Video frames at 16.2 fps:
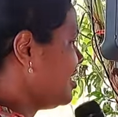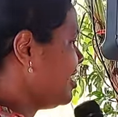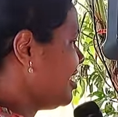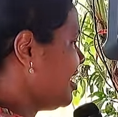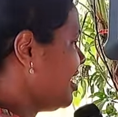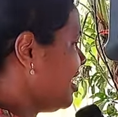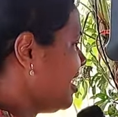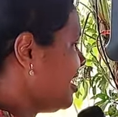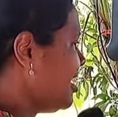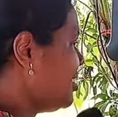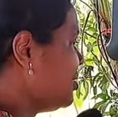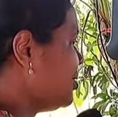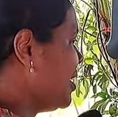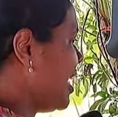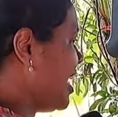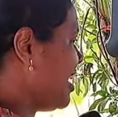
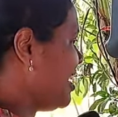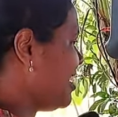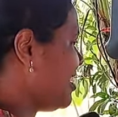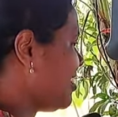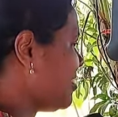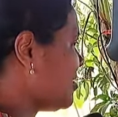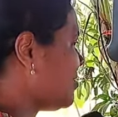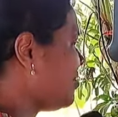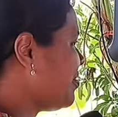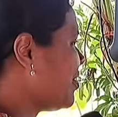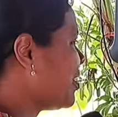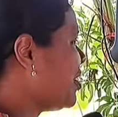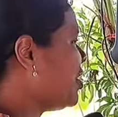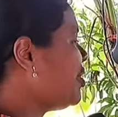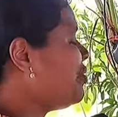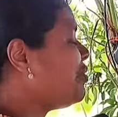Hallelujah.
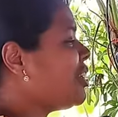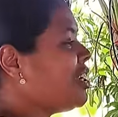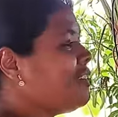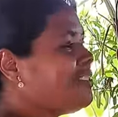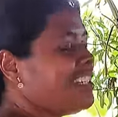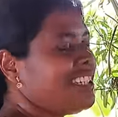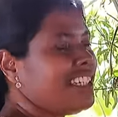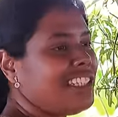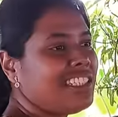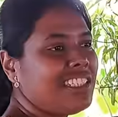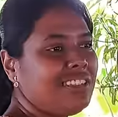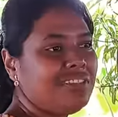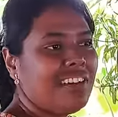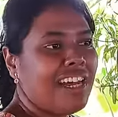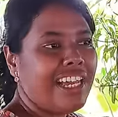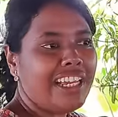You know, one of the
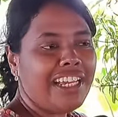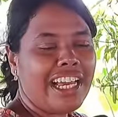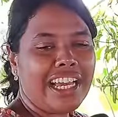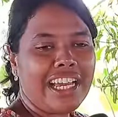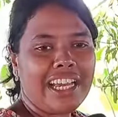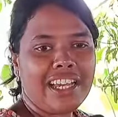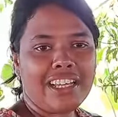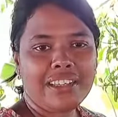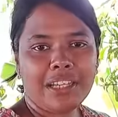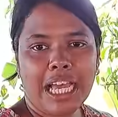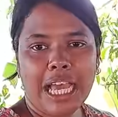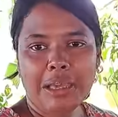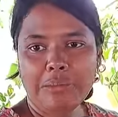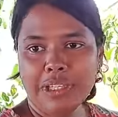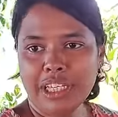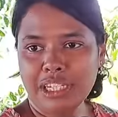reason why
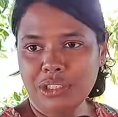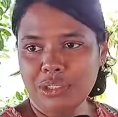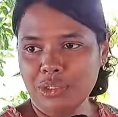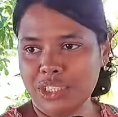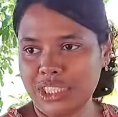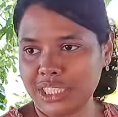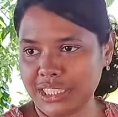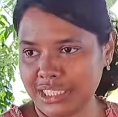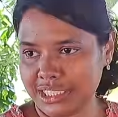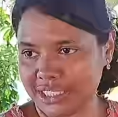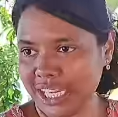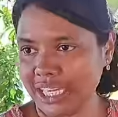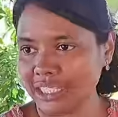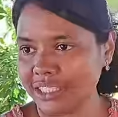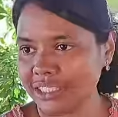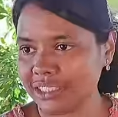I, I begin to see
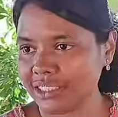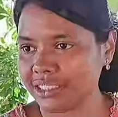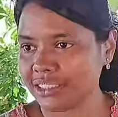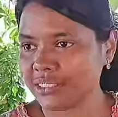result